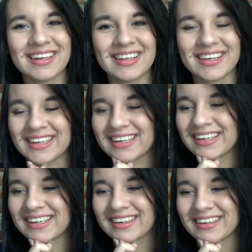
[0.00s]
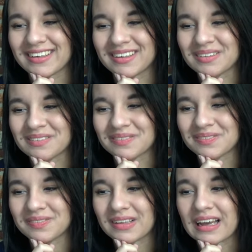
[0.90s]
Like,
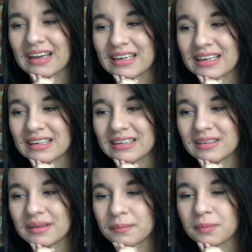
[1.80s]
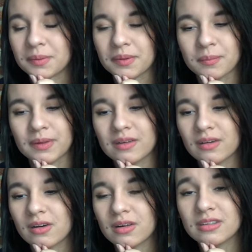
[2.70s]
I get it, but I mean,
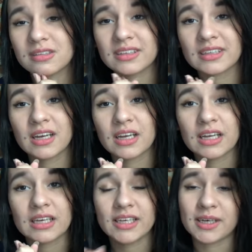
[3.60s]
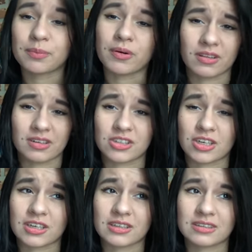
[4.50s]
like, honestly, he
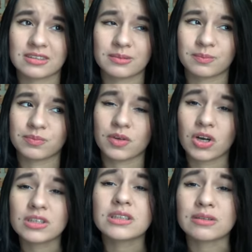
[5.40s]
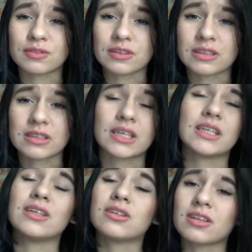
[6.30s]
apologized on TV and
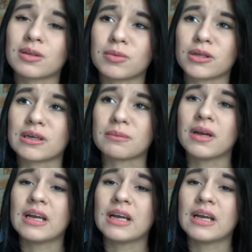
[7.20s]
he took the blame.